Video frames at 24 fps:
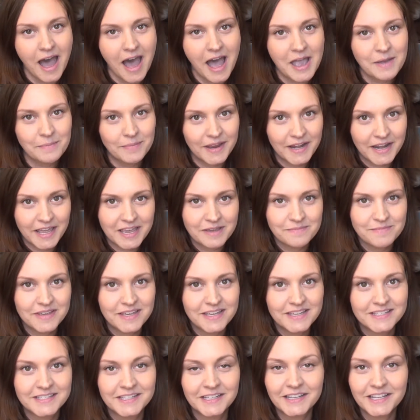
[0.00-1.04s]
Hi, my name
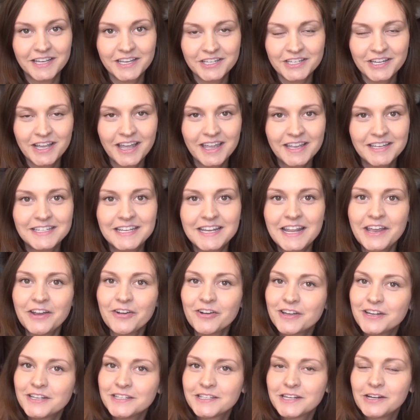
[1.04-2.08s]
is Alicia, and today
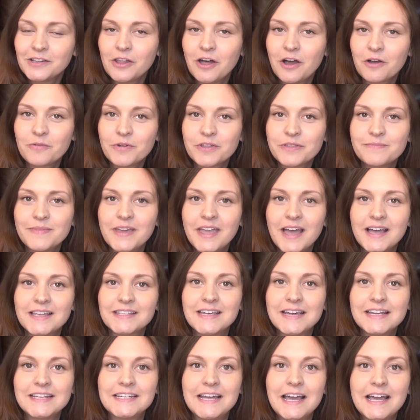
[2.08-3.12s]
you're gonna sit along with me
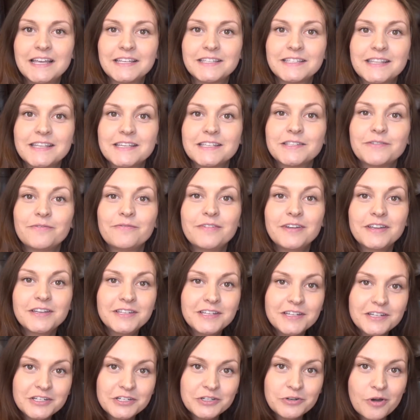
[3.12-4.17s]
as I test this
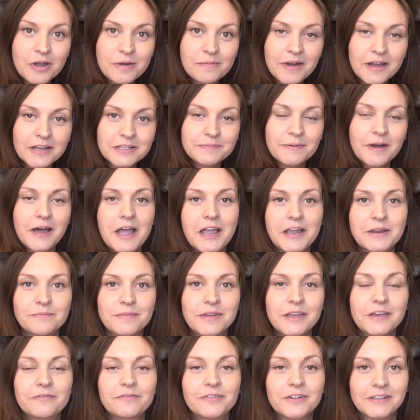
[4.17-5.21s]
vintage toy box behind
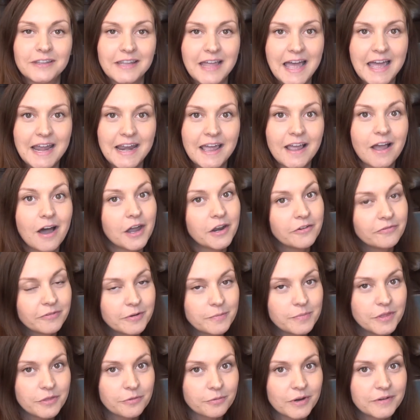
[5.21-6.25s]
me for lead. I got it
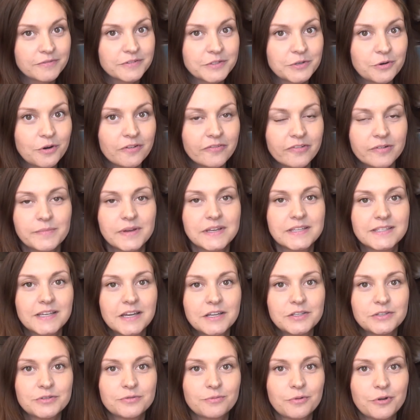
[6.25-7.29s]
from the thrift store for my
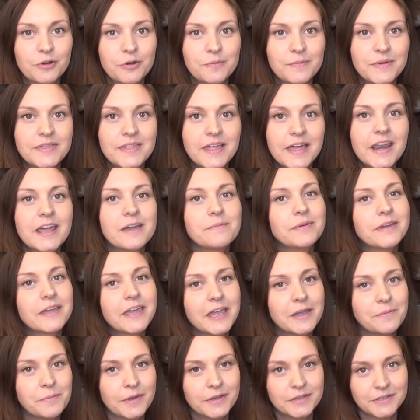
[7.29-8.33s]
son's room, and then I
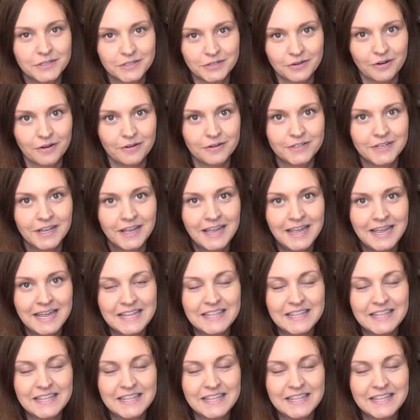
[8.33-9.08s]
became concerned